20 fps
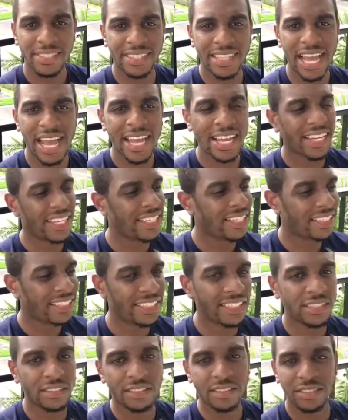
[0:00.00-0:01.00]
That is
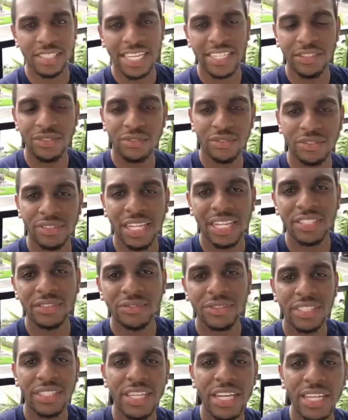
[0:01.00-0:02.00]
just, that's
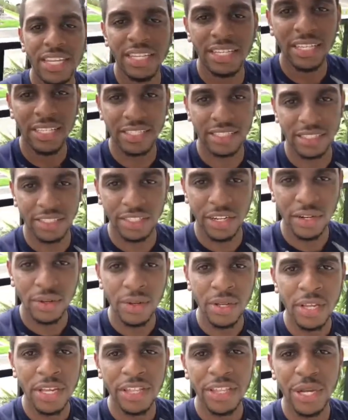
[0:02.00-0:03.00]
ridiculous.
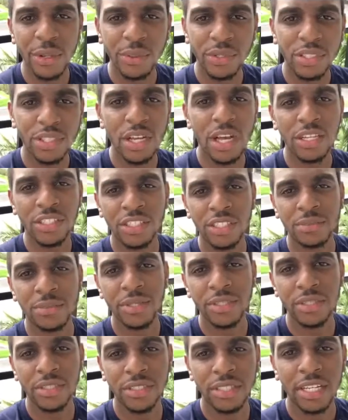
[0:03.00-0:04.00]
There was
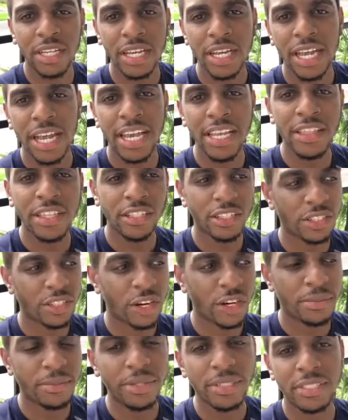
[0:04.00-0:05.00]
customers in the
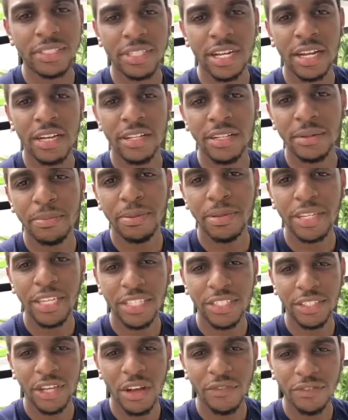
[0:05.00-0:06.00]
Starbucks telling the
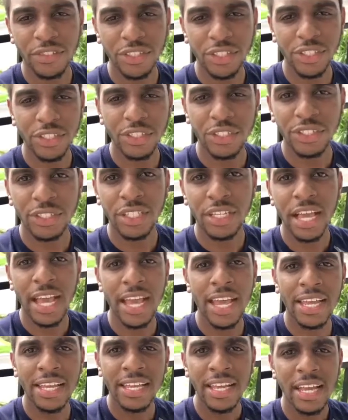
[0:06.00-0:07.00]
police officers,
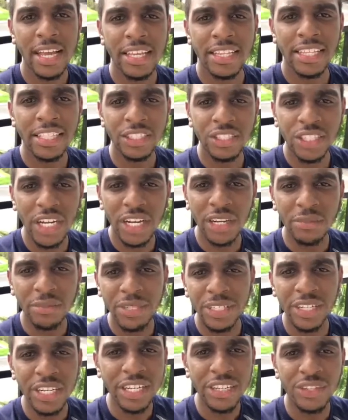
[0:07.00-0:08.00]
hey, these
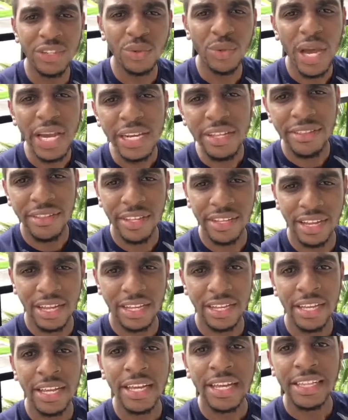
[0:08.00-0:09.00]
gentlemen didn't do anything.
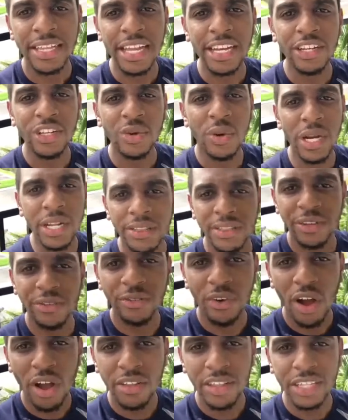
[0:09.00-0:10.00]
Like, they didn't do anything
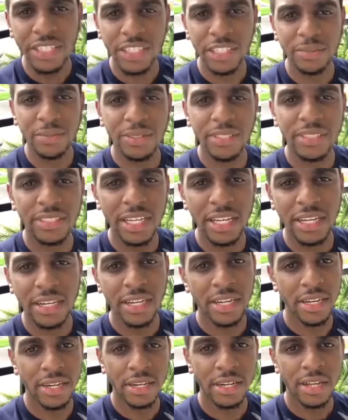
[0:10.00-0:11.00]
wrong. They just been sitting
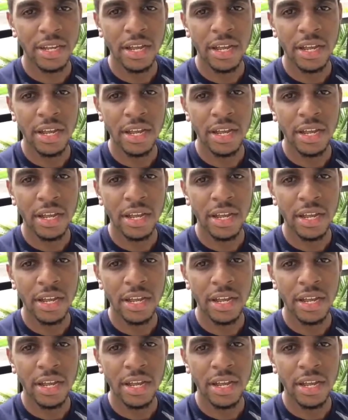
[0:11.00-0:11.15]
here.